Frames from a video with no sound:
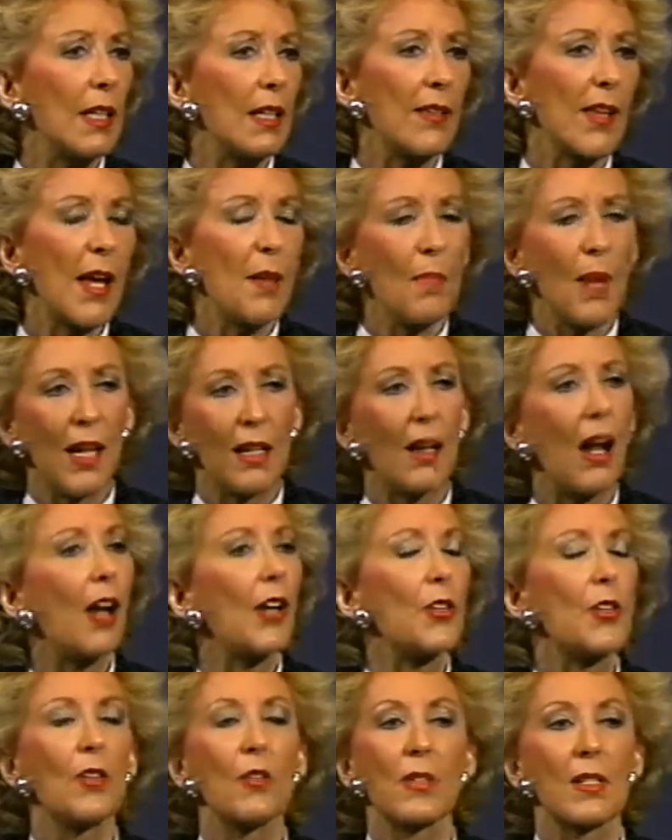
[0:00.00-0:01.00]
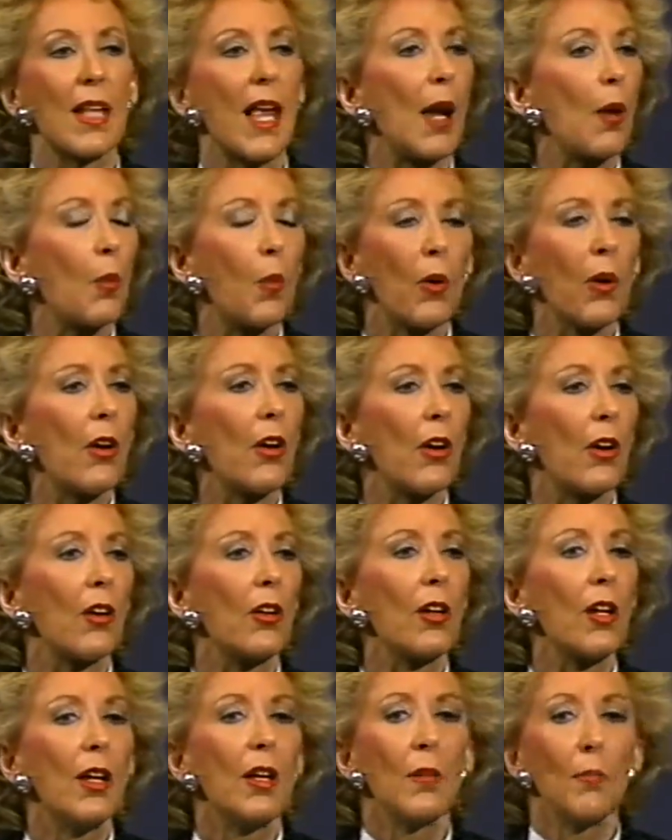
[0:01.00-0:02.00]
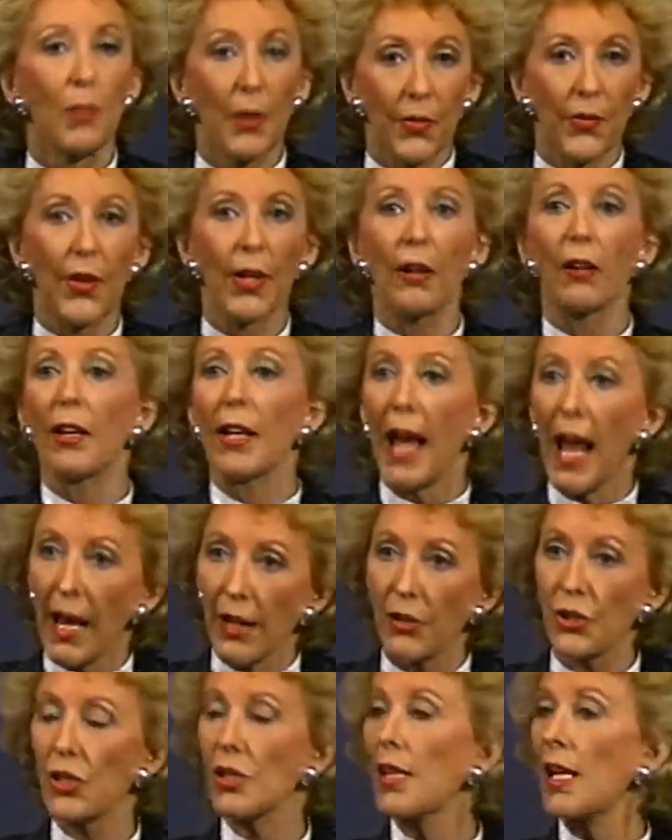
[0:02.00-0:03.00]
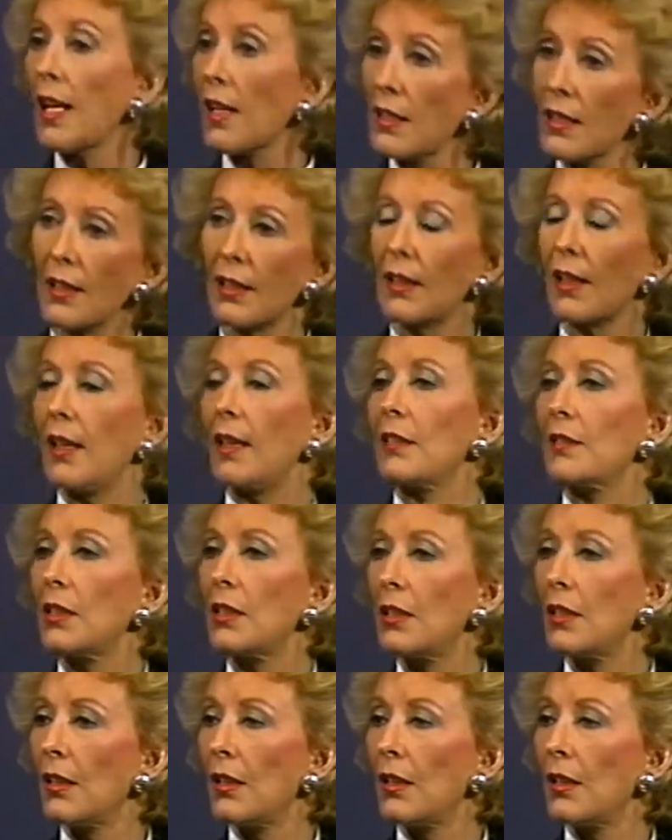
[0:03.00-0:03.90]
They may not use that word, but they're in action ending it.